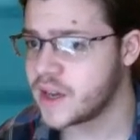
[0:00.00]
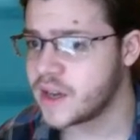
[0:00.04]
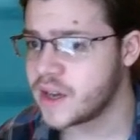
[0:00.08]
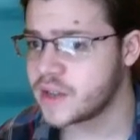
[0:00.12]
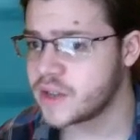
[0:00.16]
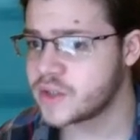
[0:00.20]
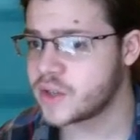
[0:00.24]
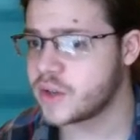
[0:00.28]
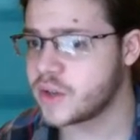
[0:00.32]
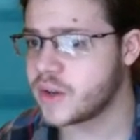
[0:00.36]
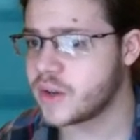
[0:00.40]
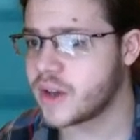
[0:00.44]

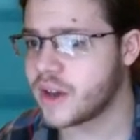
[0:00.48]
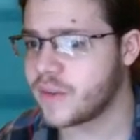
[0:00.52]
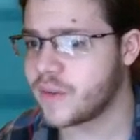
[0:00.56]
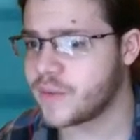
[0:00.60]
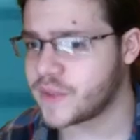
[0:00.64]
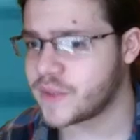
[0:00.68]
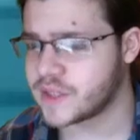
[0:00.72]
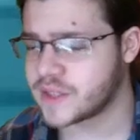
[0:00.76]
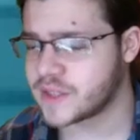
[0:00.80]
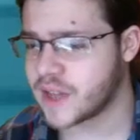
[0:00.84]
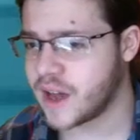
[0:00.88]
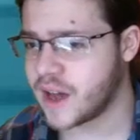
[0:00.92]
So you get a
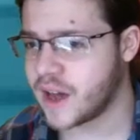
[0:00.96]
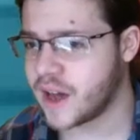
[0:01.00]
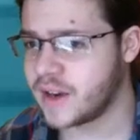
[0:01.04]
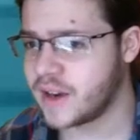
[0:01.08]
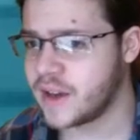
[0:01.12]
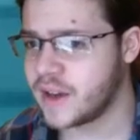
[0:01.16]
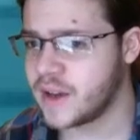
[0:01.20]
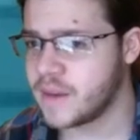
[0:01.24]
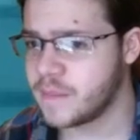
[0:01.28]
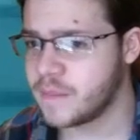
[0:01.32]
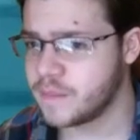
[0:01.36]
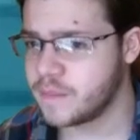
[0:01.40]
Facade,
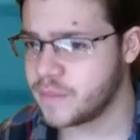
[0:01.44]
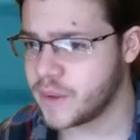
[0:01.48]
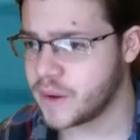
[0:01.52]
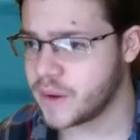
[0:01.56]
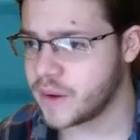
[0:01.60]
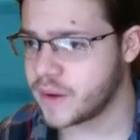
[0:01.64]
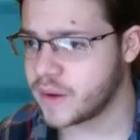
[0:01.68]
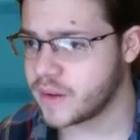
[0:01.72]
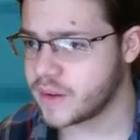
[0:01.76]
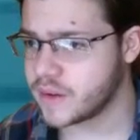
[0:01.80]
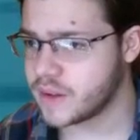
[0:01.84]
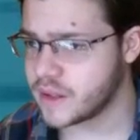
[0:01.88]

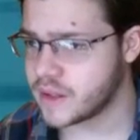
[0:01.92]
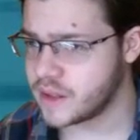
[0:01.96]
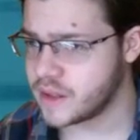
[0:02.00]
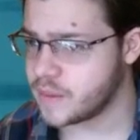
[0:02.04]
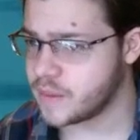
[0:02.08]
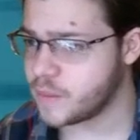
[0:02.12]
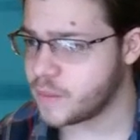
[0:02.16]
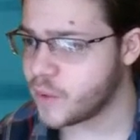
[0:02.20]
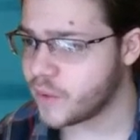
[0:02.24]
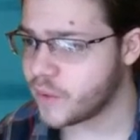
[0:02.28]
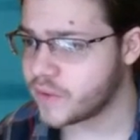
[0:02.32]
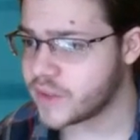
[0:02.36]
the
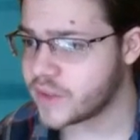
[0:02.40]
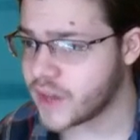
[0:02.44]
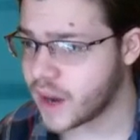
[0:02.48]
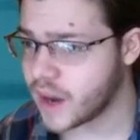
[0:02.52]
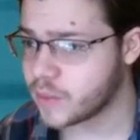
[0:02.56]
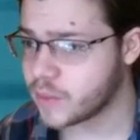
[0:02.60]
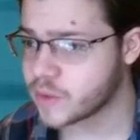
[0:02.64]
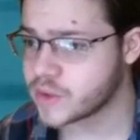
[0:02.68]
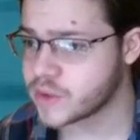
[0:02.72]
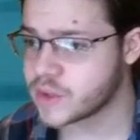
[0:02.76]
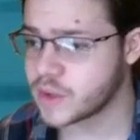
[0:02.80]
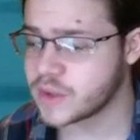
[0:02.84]
move
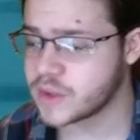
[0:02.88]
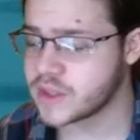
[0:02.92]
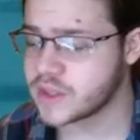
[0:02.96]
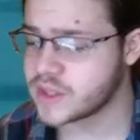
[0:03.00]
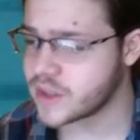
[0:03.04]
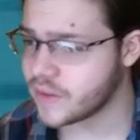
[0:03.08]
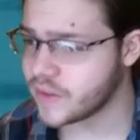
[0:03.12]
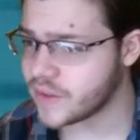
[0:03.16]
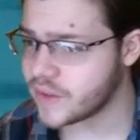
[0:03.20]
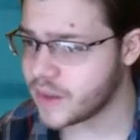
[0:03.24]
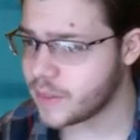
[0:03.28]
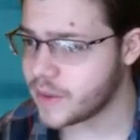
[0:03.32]
doubles. So it's
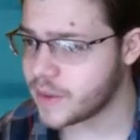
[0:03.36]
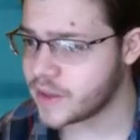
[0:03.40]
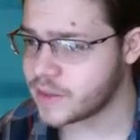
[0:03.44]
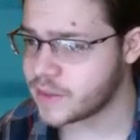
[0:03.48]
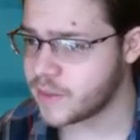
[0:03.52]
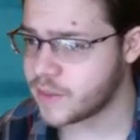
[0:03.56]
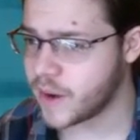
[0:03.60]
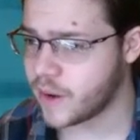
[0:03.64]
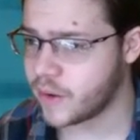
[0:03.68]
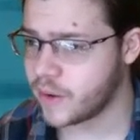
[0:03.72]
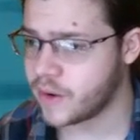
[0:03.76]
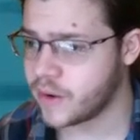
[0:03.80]
70 base
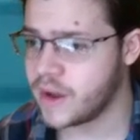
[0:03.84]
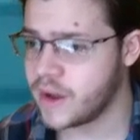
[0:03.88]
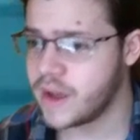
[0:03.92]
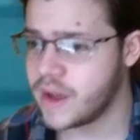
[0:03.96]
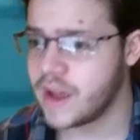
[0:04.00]
power.